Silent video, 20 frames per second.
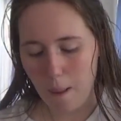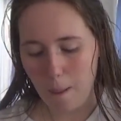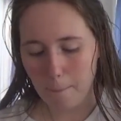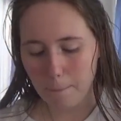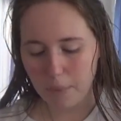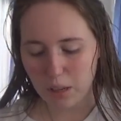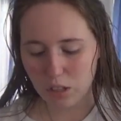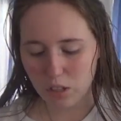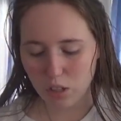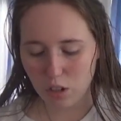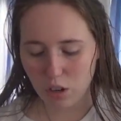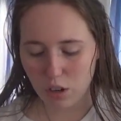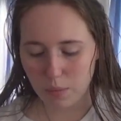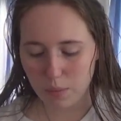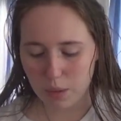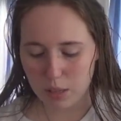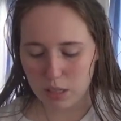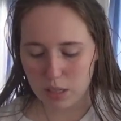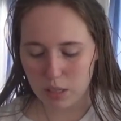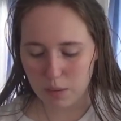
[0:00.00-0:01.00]
Mr. and
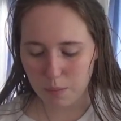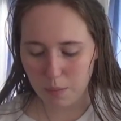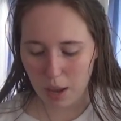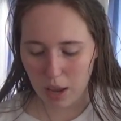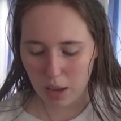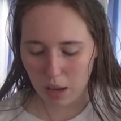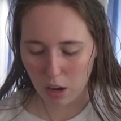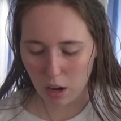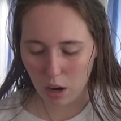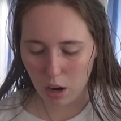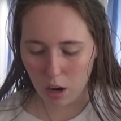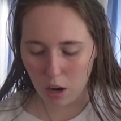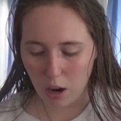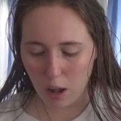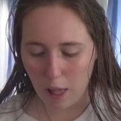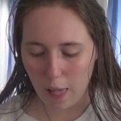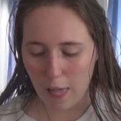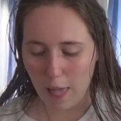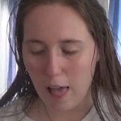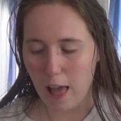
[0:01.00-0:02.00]
Mrs. Baker.
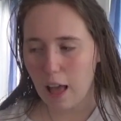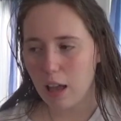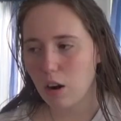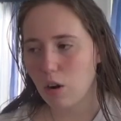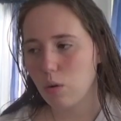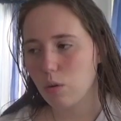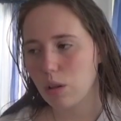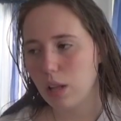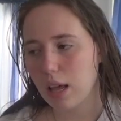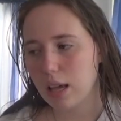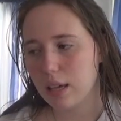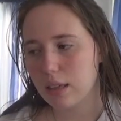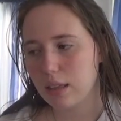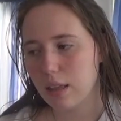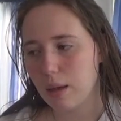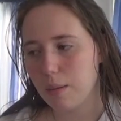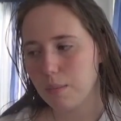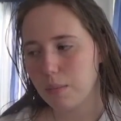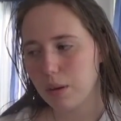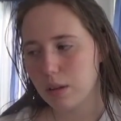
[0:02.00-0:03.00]
I don't like
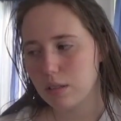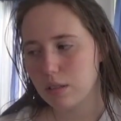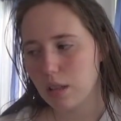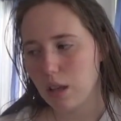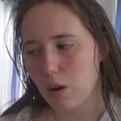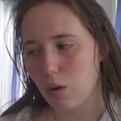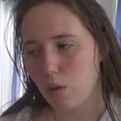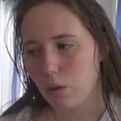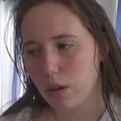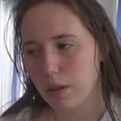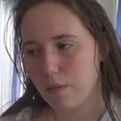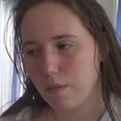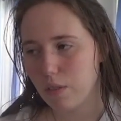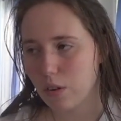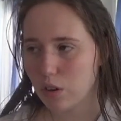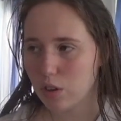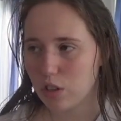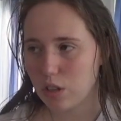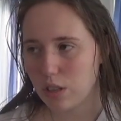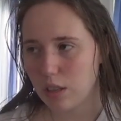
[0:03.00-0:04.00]
them because that whole
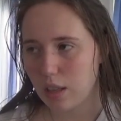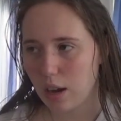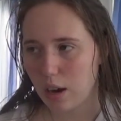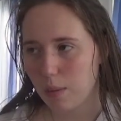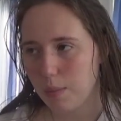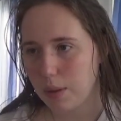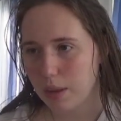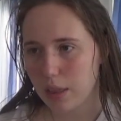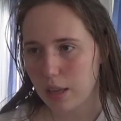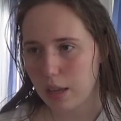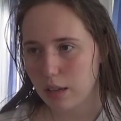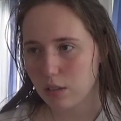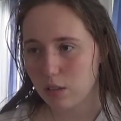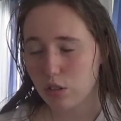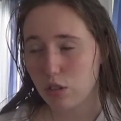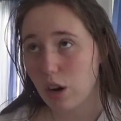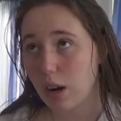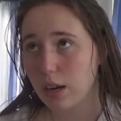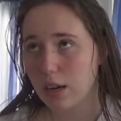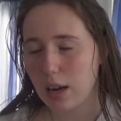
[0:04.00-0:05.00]
conversion therapy thing's
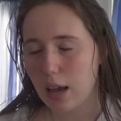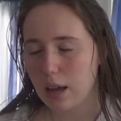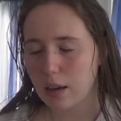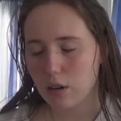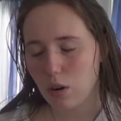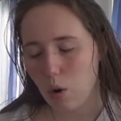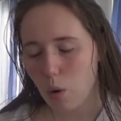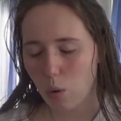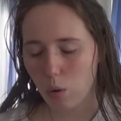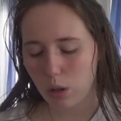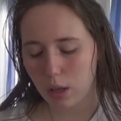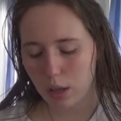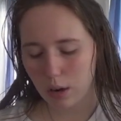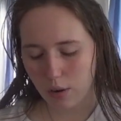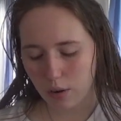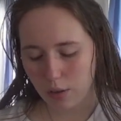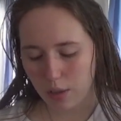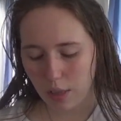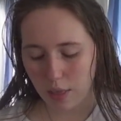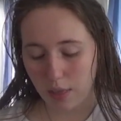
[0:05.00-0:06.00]
trying to act
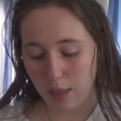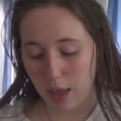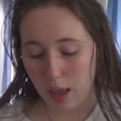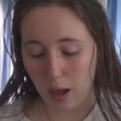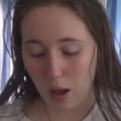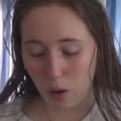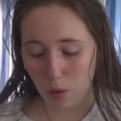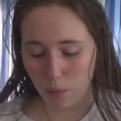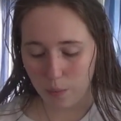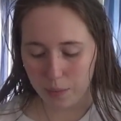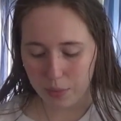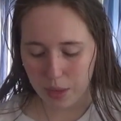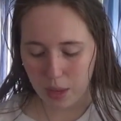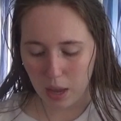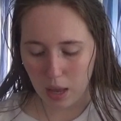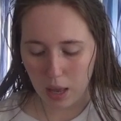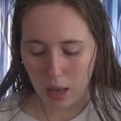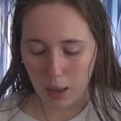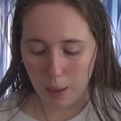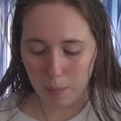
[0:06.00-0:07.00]
holier than thou.
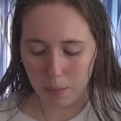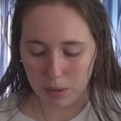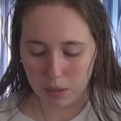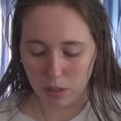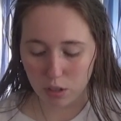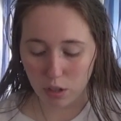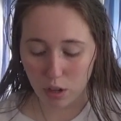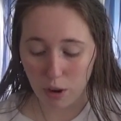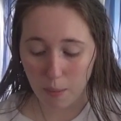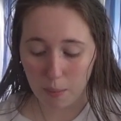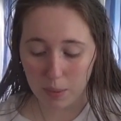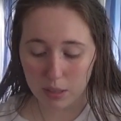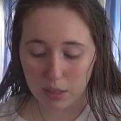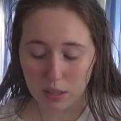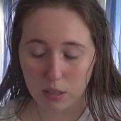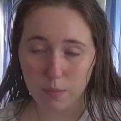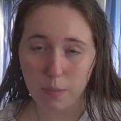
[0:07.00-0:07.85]
Mr. and Mrs.